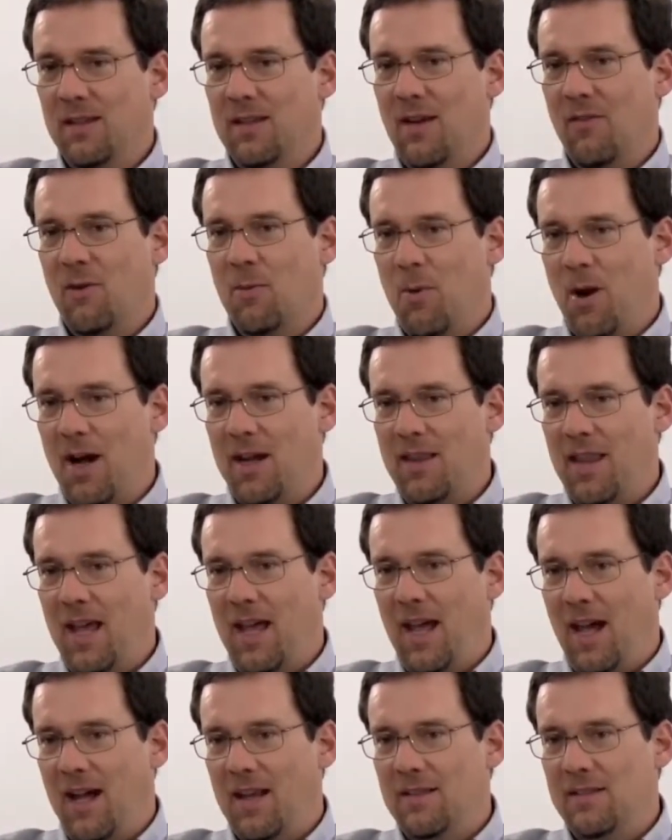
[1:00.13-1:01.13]
Never mind
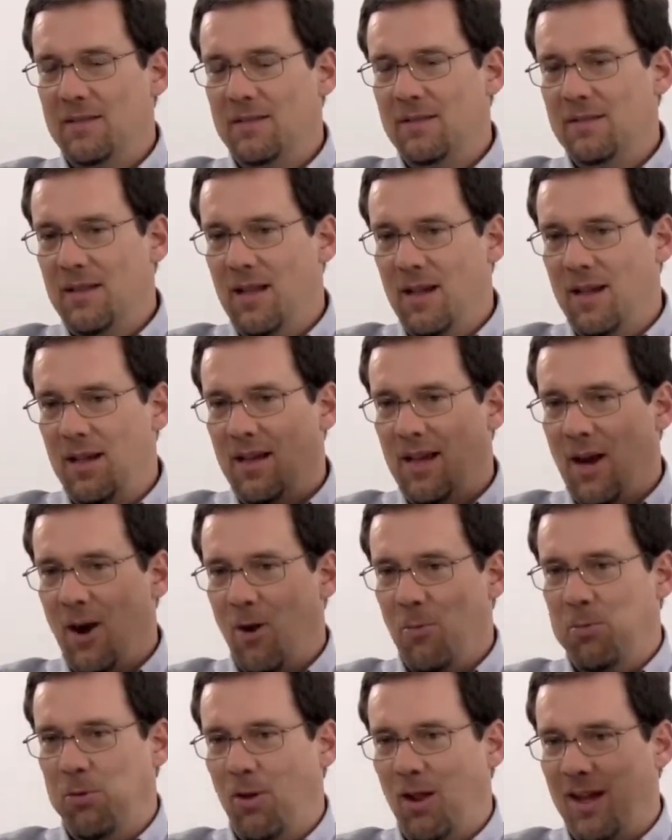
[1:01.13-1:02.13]
they had uh,
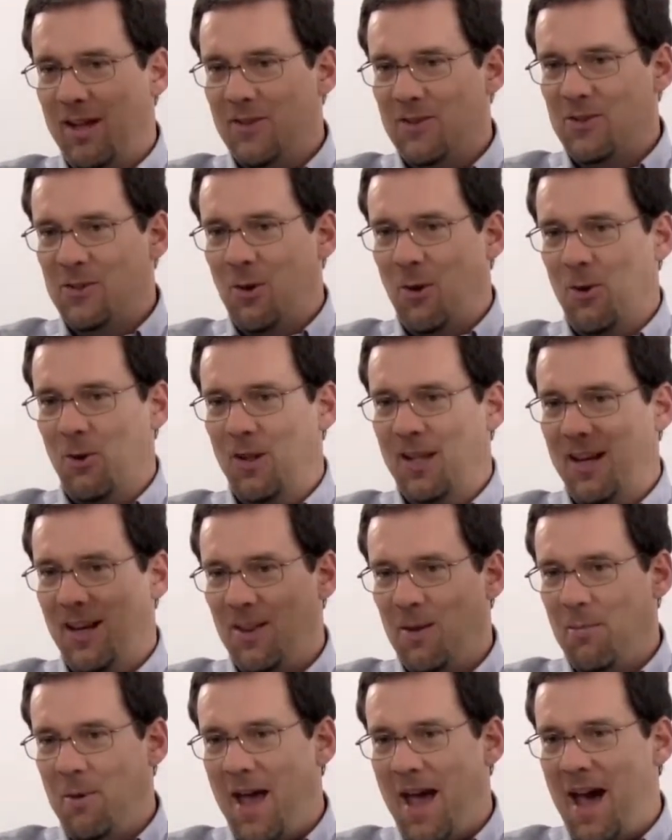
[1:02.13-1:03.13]
airplanes circling
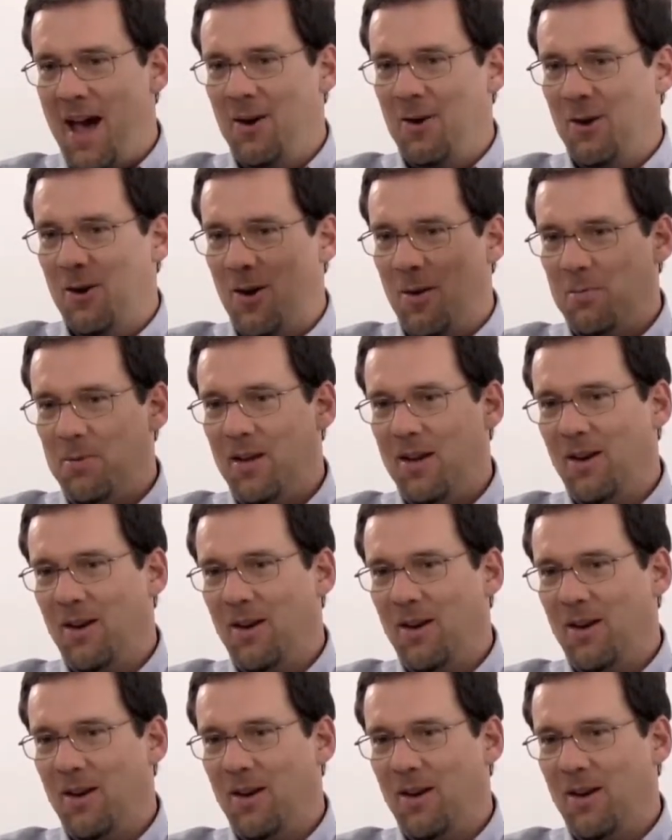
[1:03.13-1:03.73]
in the pattern up